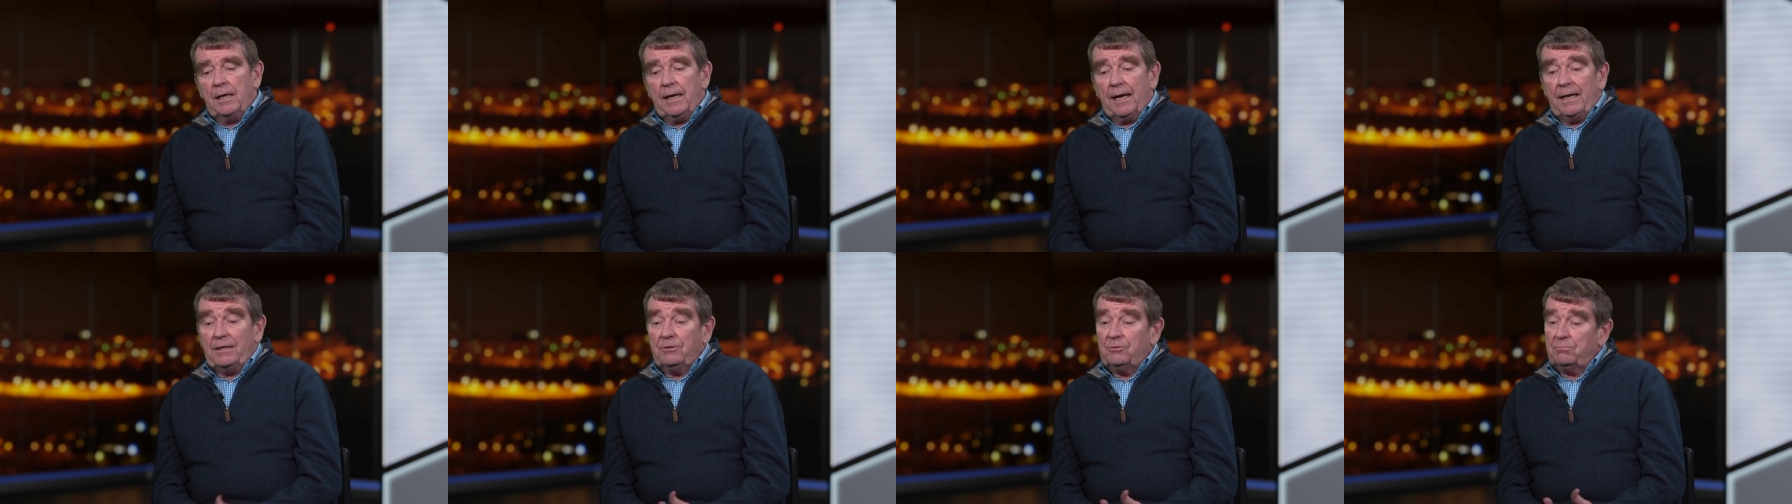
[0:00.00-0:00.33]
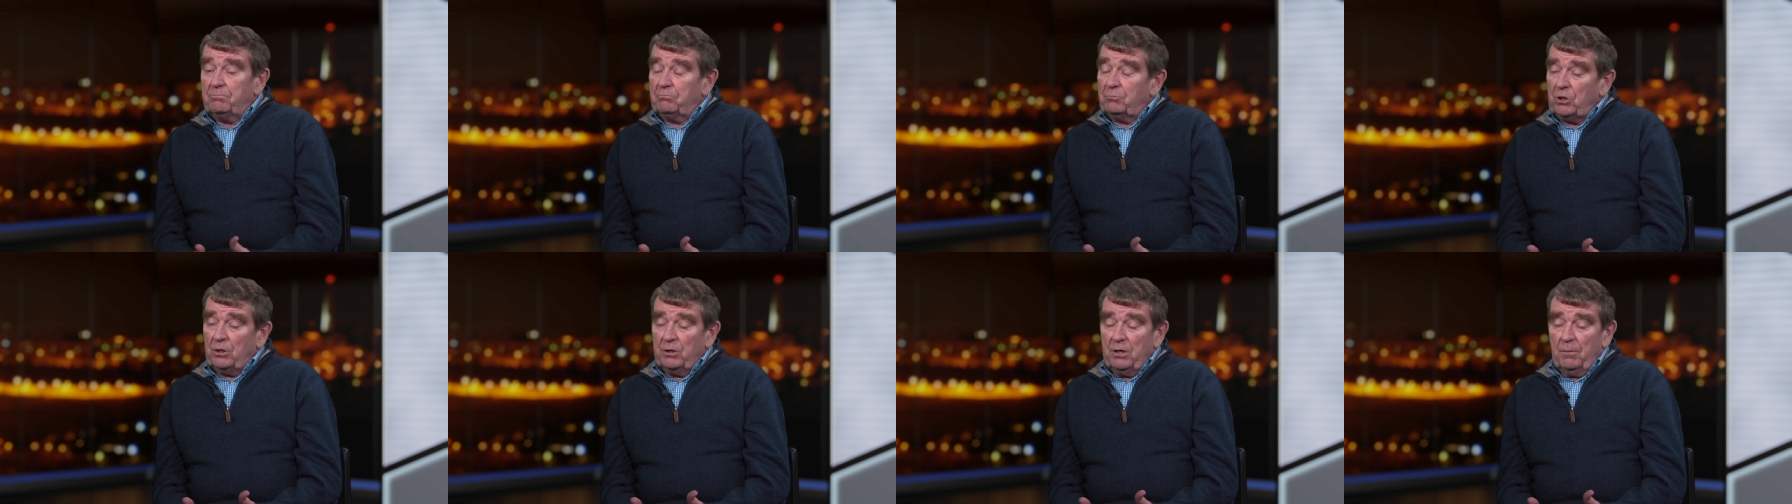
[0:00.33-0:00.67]
And
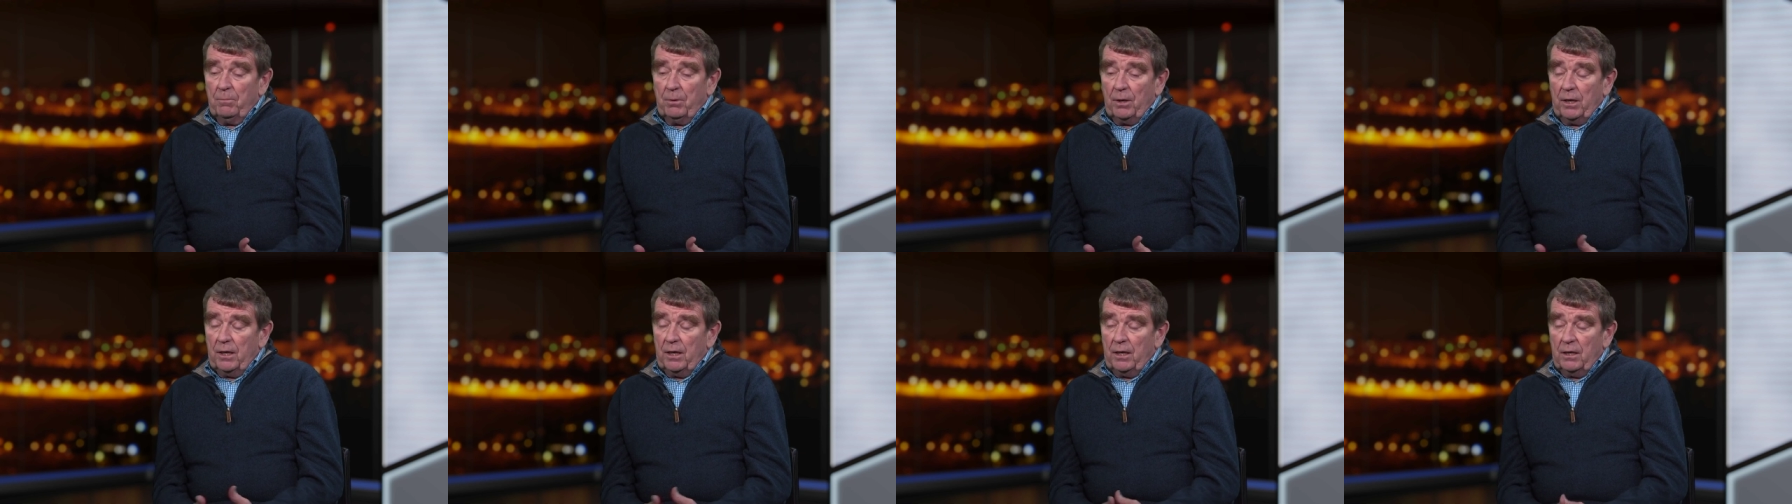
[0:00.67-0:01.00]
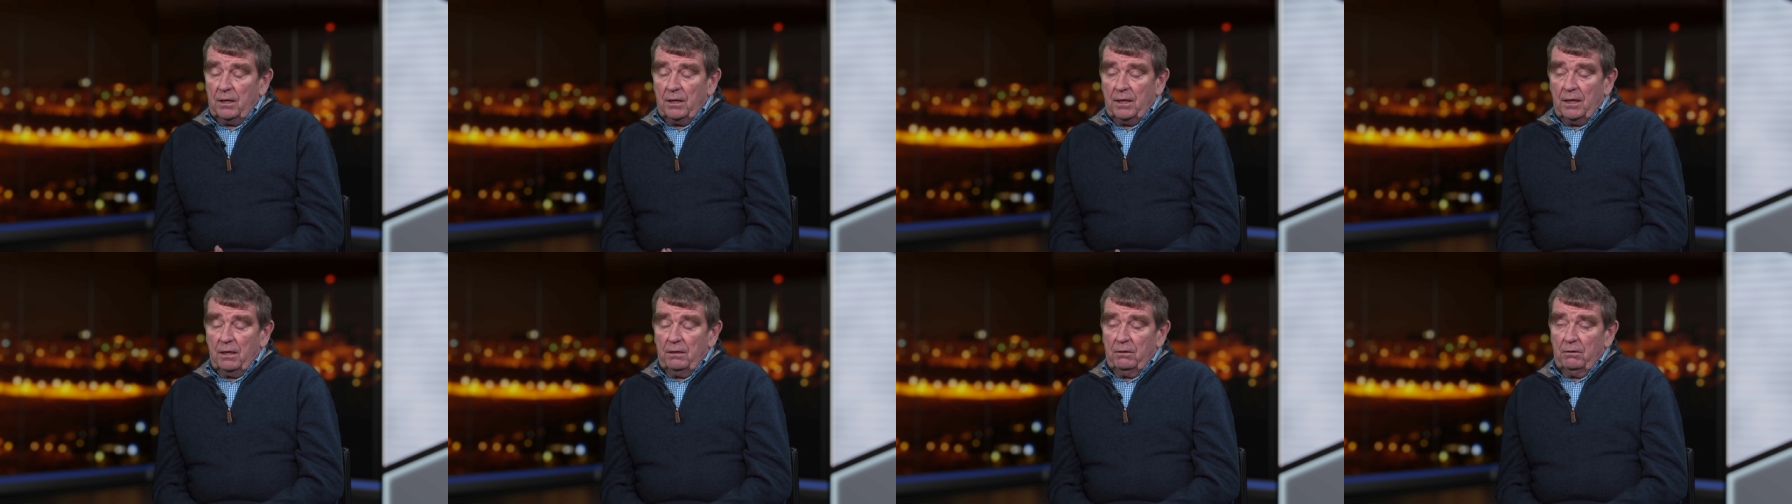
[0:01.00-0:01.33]
Tony
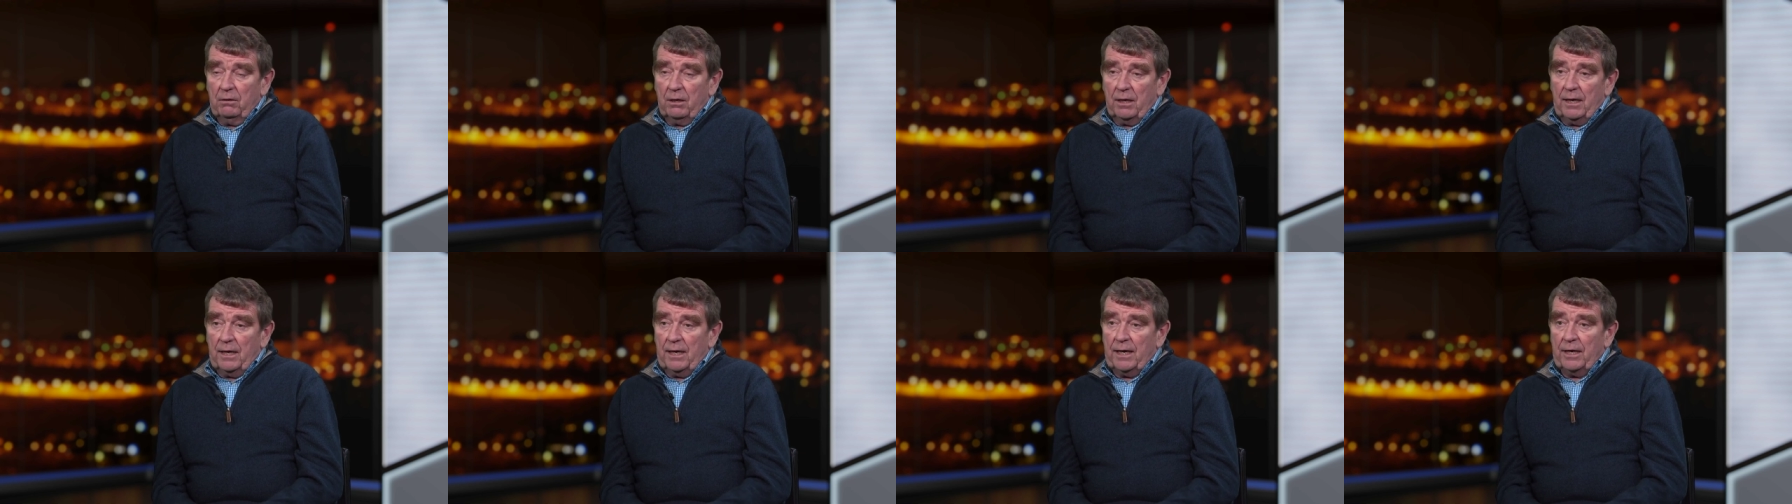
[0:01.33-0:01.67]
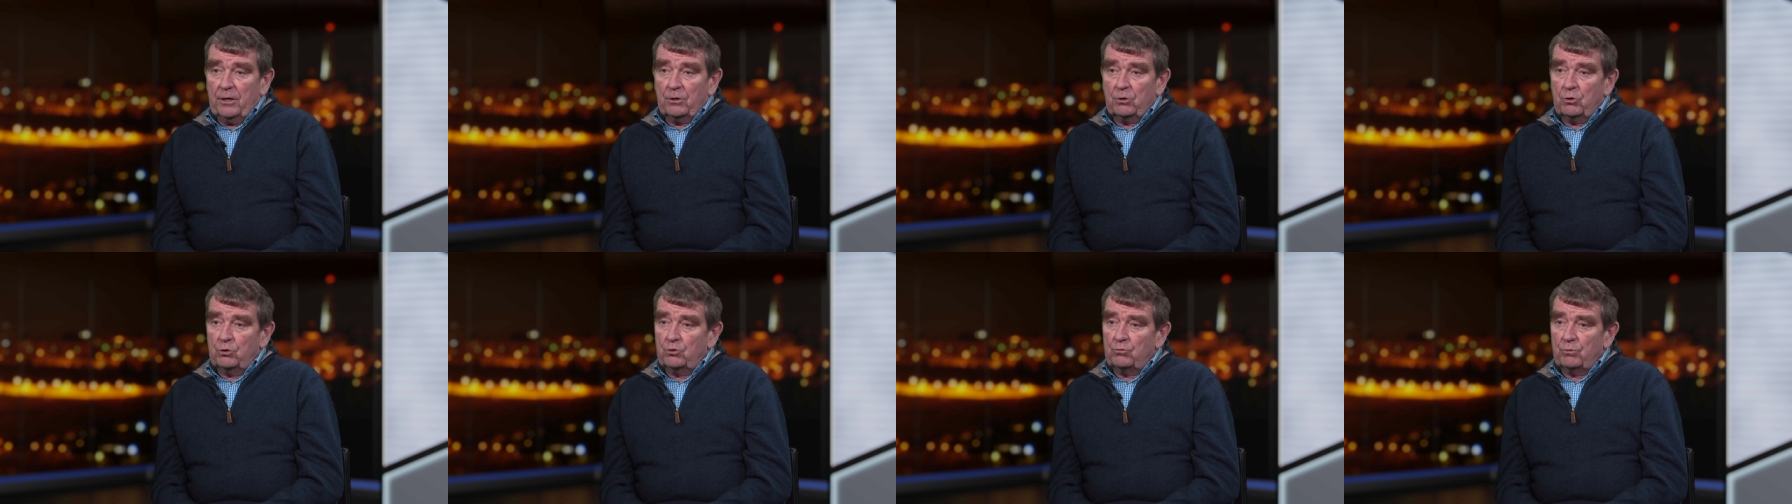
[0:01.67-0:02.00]
Blair
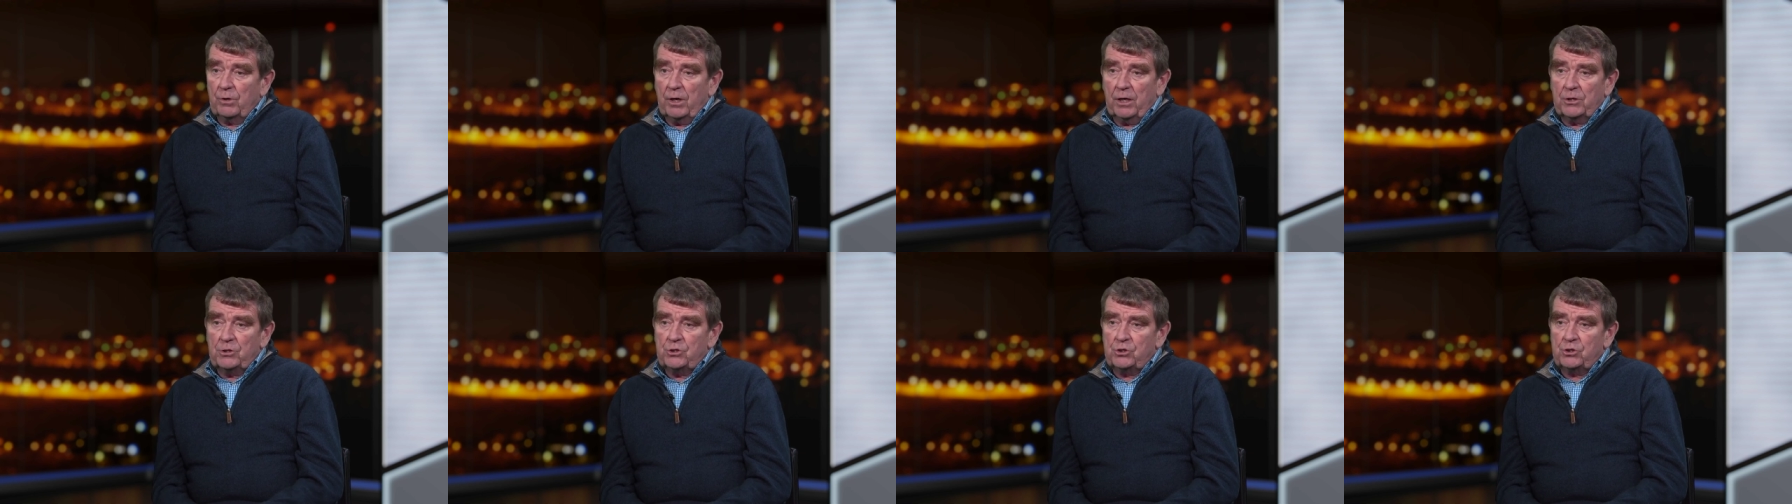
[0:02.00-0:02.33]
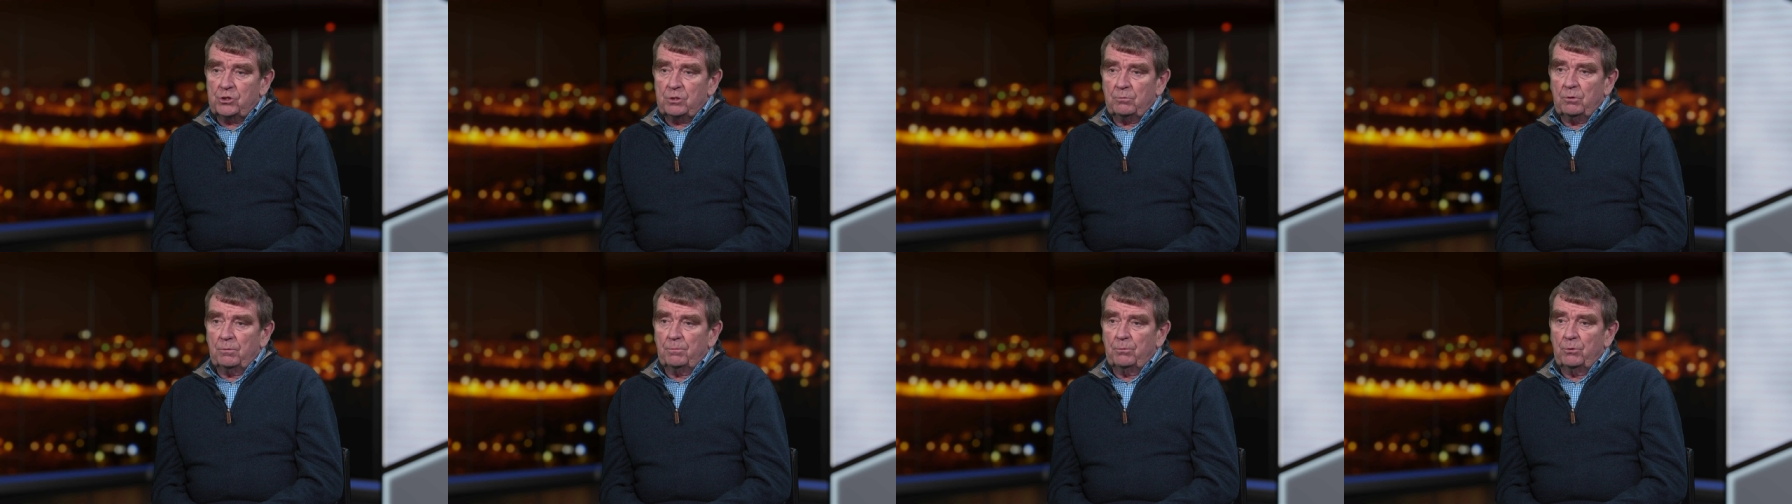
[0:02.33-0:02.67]
had a good
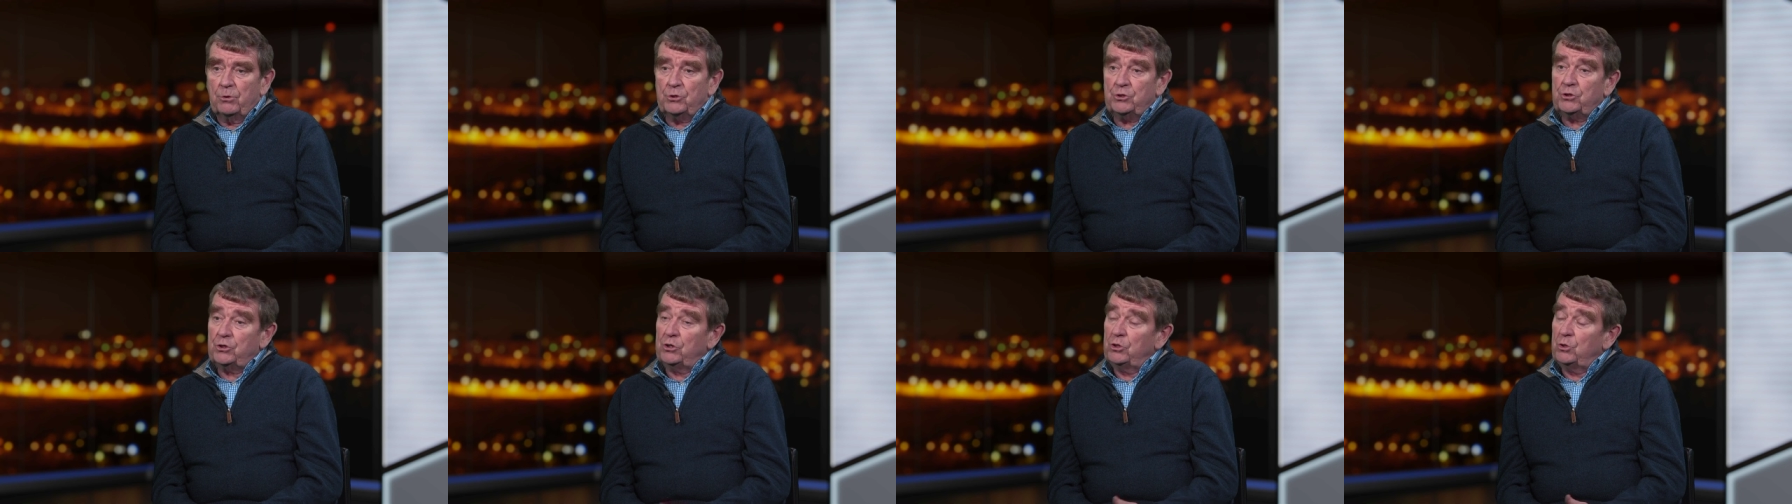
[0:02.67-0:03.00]
relationship with Bush.